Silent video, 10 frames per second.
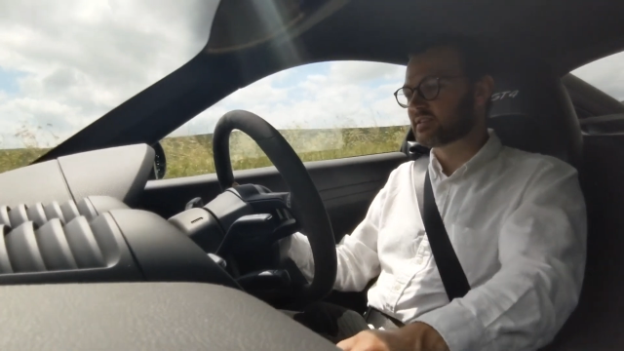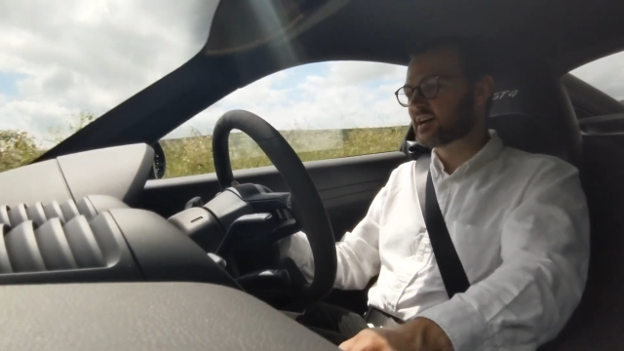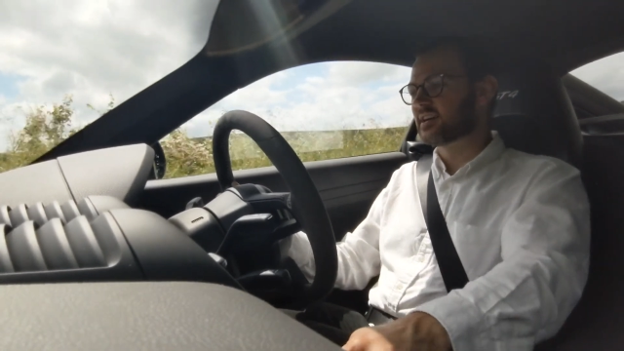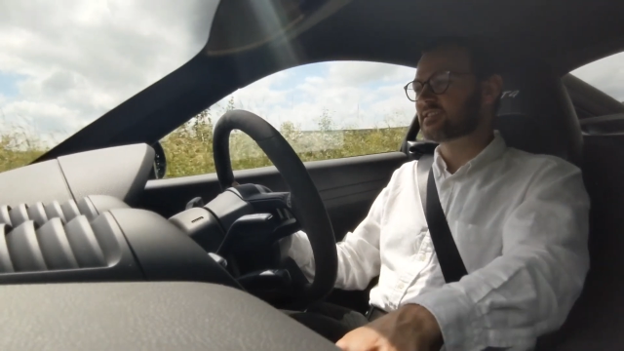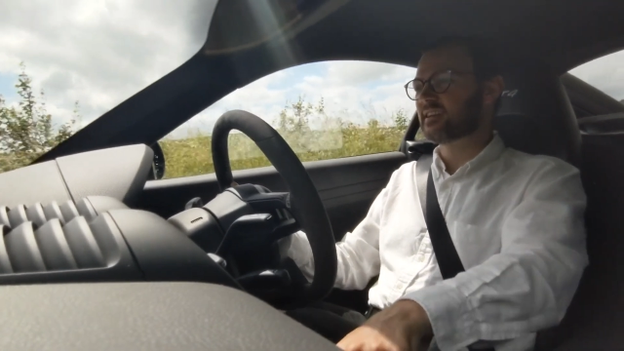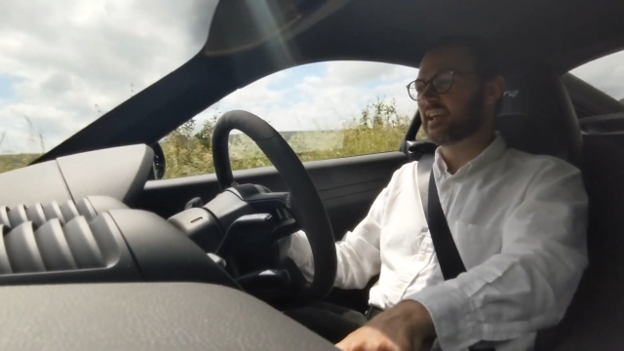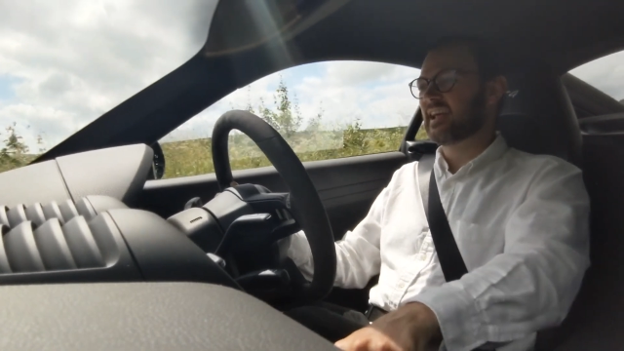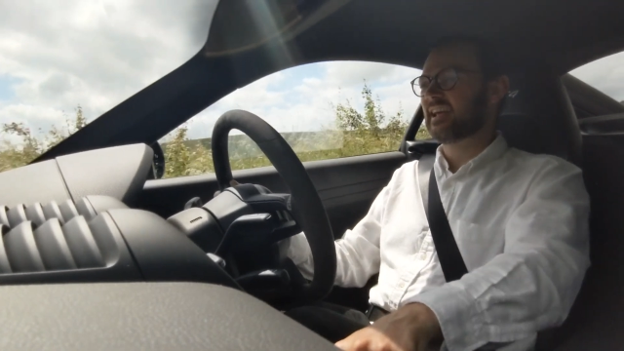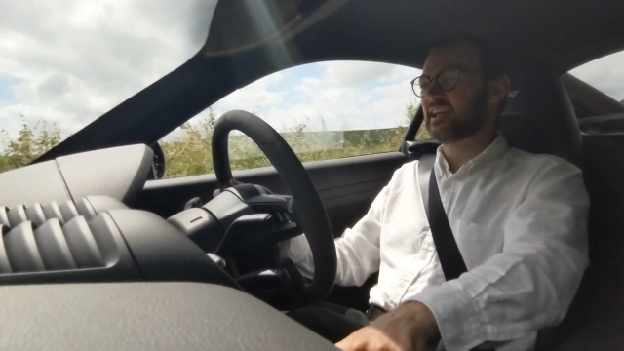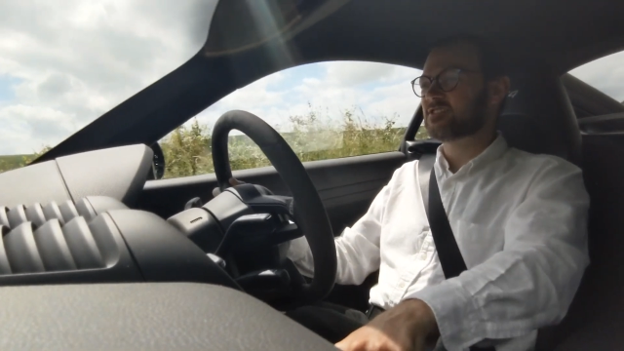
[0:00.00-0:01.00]
it does,
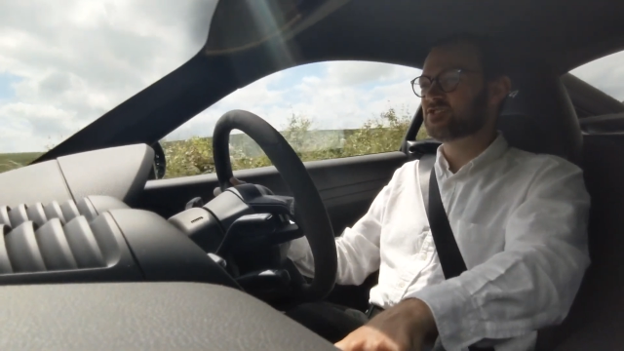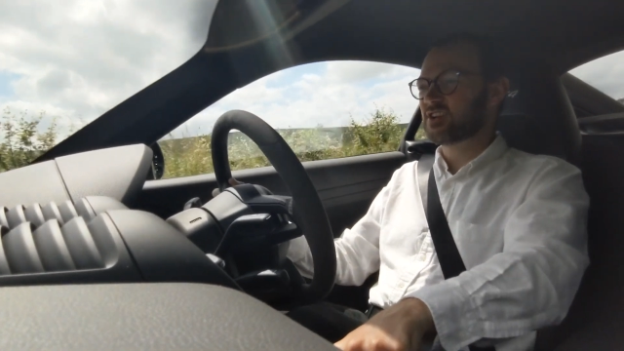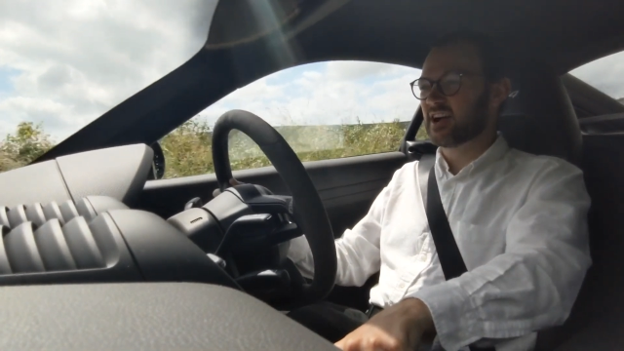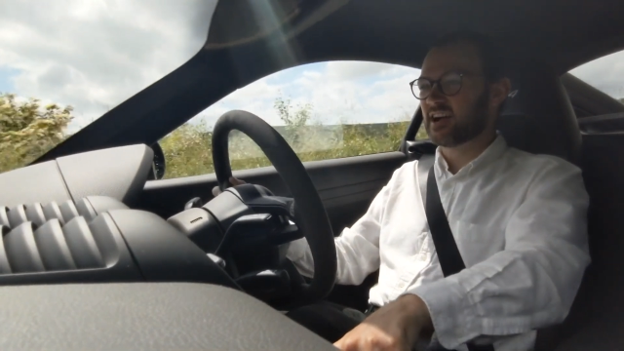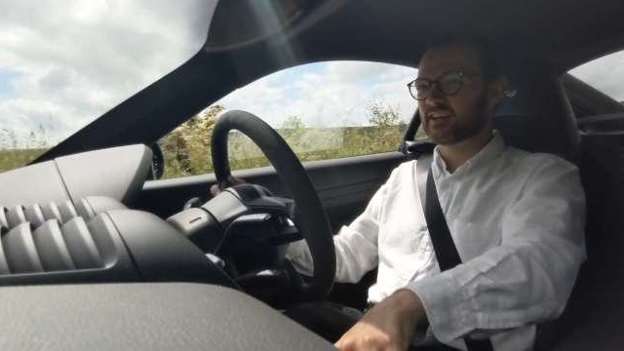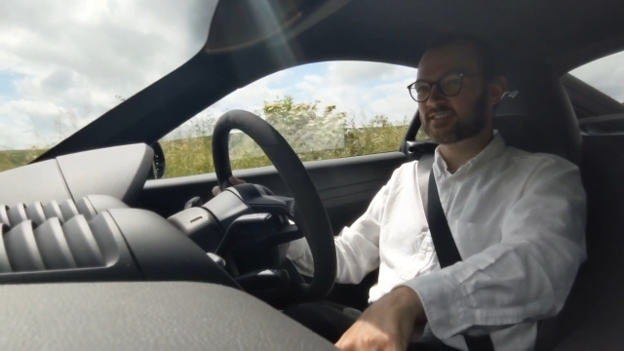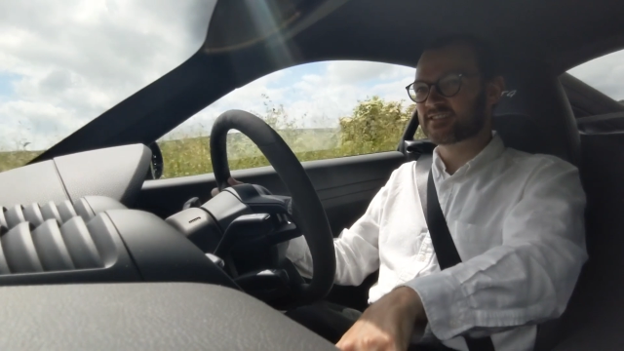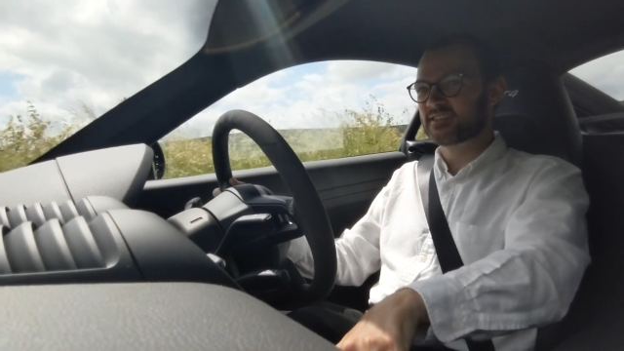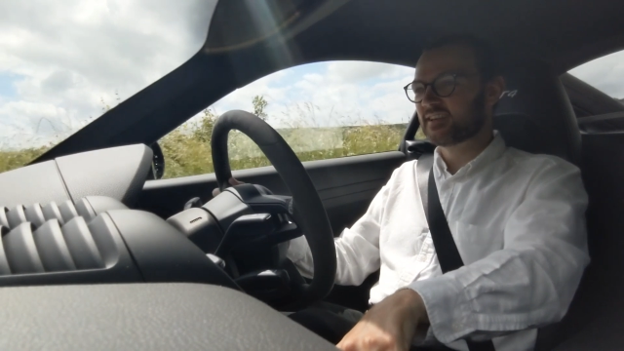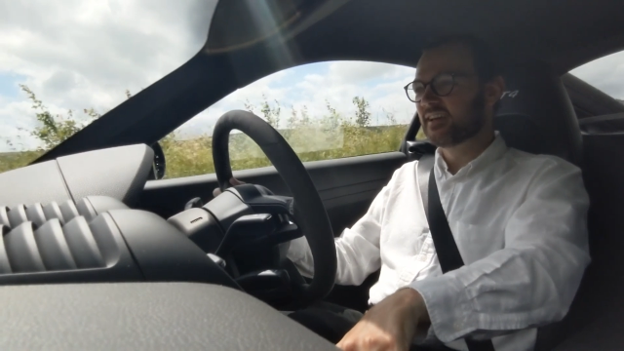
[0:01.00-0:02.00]
and it
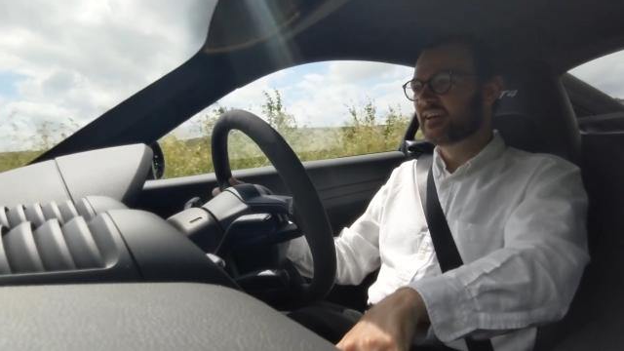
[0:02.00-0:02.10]
just